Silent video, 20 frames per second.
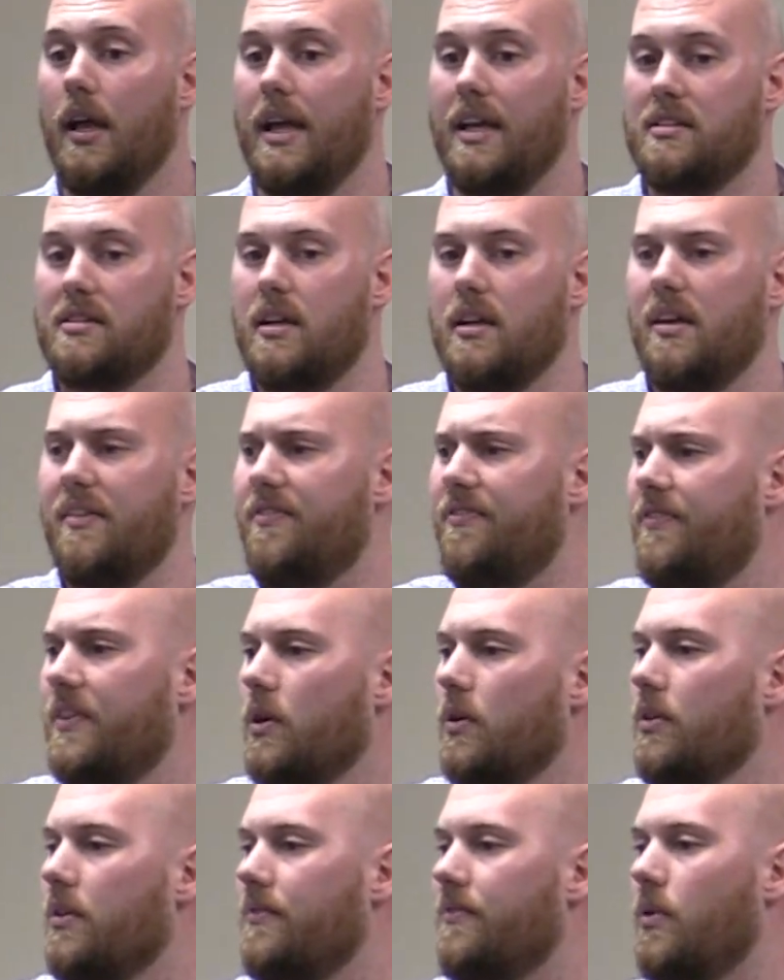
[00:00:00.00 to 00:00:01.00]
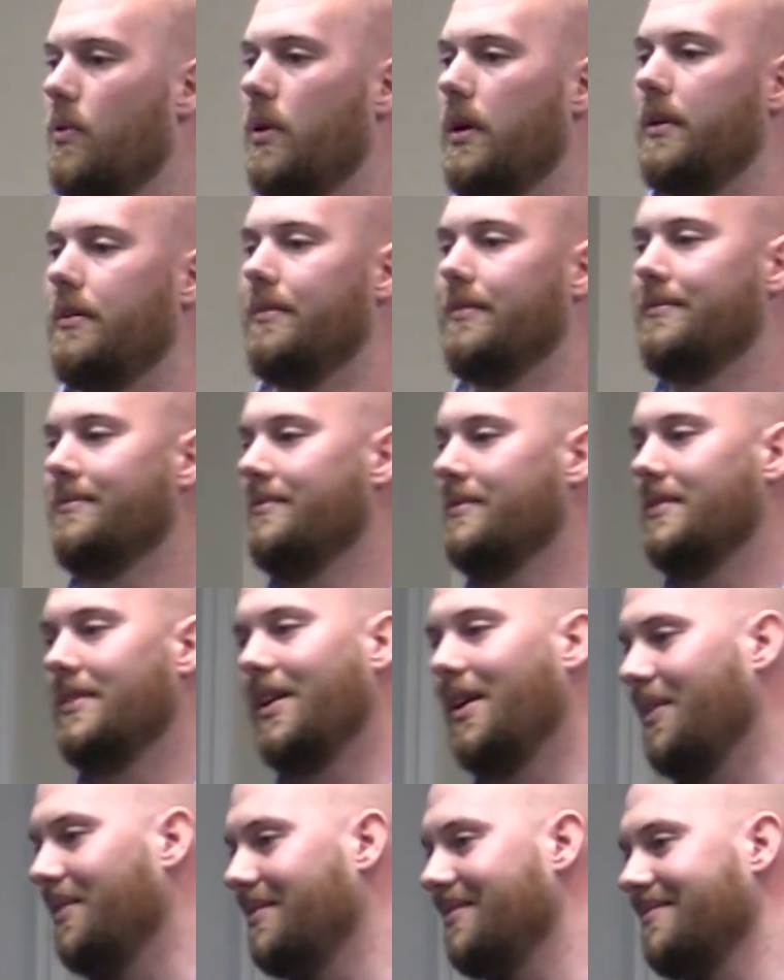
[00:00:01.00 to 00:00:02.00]
is going to fill the void."
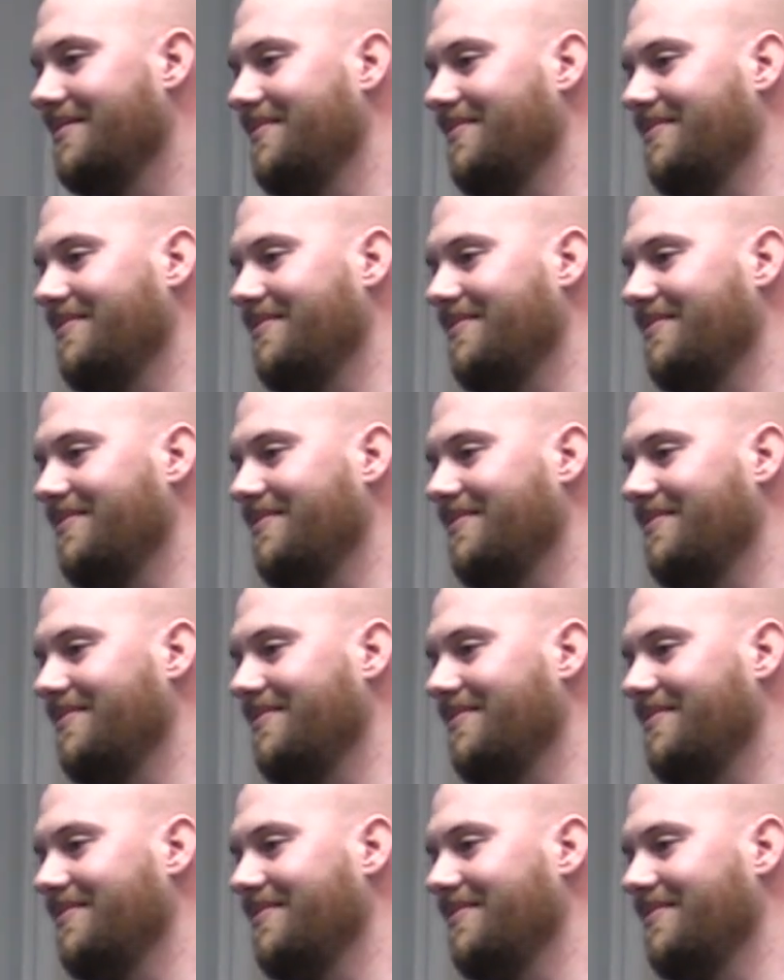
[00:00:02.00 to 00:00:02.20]
No.